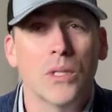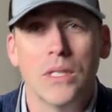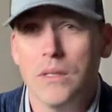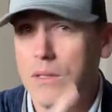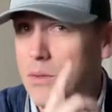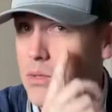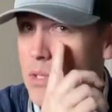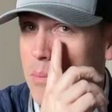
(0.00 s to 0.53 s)

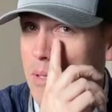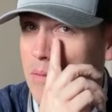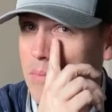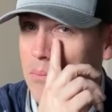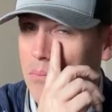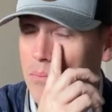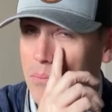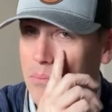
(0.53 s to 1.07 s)
used to be
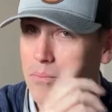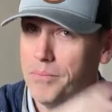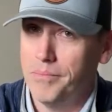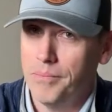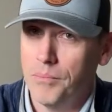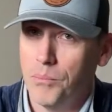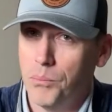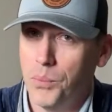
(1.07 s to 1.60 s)

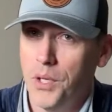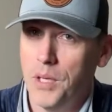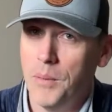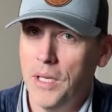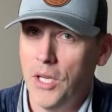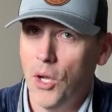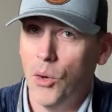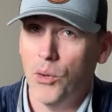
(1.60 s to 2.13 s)
pretty
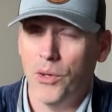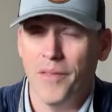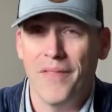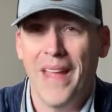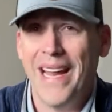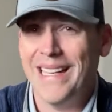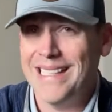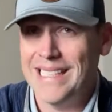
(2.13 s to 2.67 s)
mediocre, and
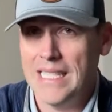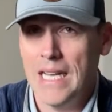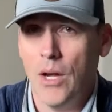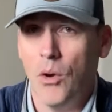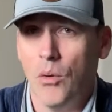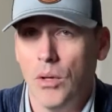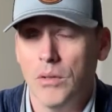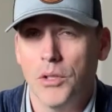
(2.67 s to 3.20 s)
that is
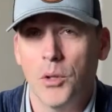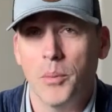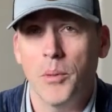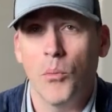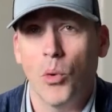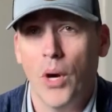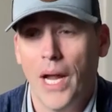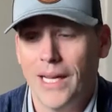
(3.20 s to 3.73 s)
now a little bit
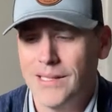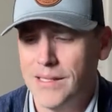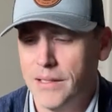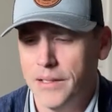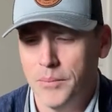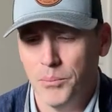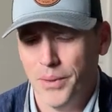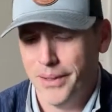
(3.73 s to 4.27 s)
more
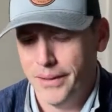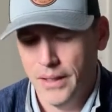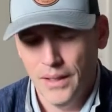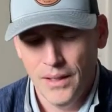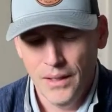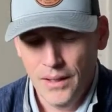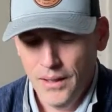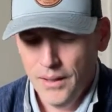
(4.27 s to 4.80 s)
excellent. But
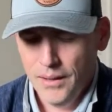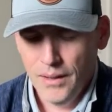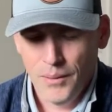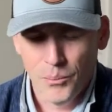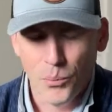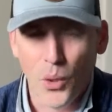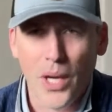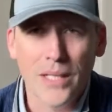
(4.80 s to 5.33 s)

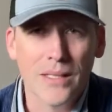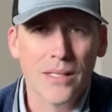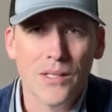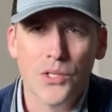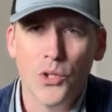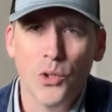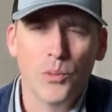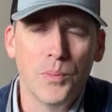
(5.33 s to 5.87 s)
breads,
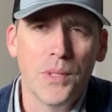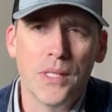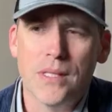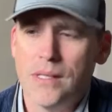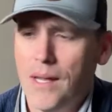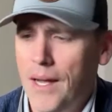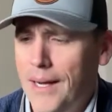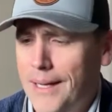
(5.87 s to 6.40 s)

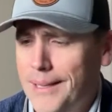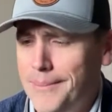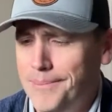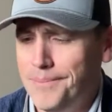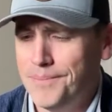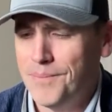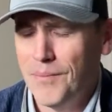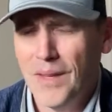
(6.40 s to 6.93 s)
soups,
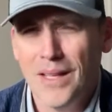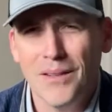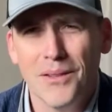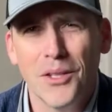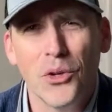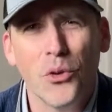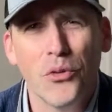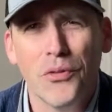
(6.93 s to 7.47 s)

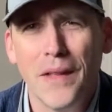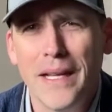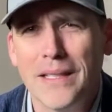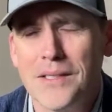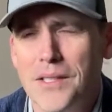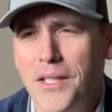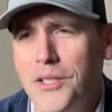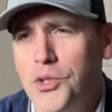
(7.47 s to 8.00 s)
little
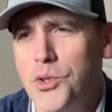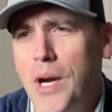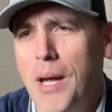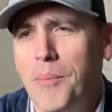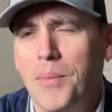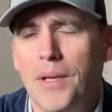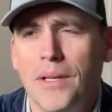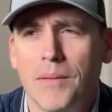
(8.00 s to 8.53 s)
things like
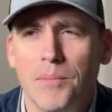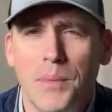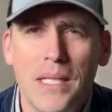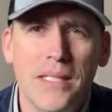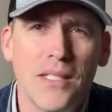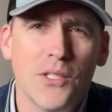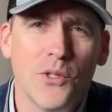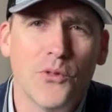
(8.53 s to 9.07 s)
dropping
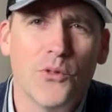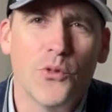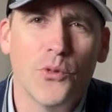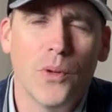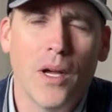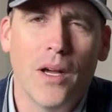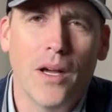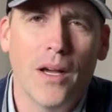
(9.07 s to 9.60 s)
pieces
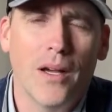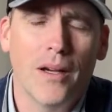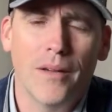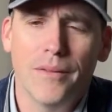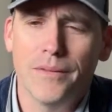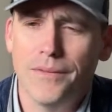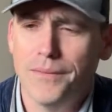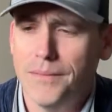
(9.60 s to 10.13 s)

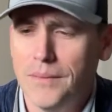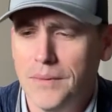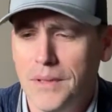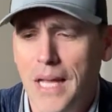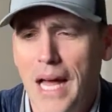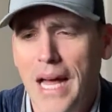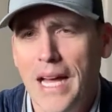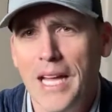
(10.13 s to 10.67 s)
of
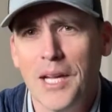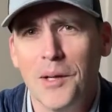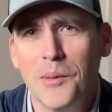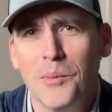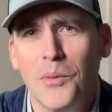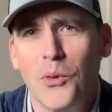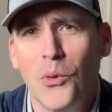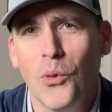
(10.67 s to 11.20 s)

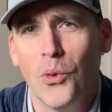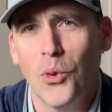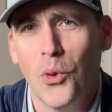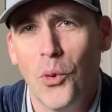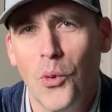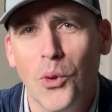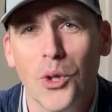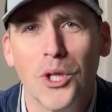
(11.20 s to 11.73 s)
lime or
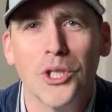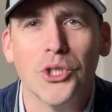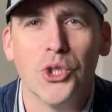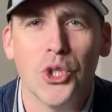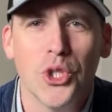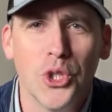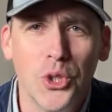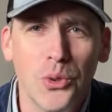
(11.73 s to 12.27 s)
orange
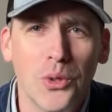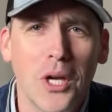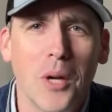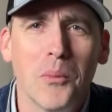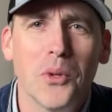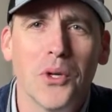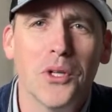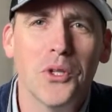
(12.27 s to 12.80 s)
and
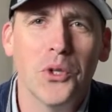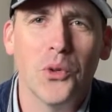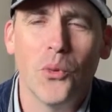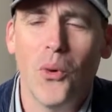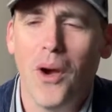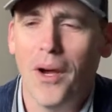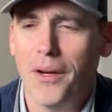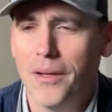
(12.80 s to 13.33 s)
cucumber into your
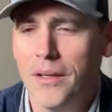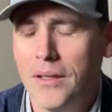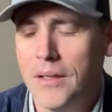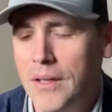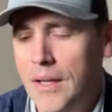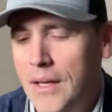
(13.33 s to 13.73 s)
water,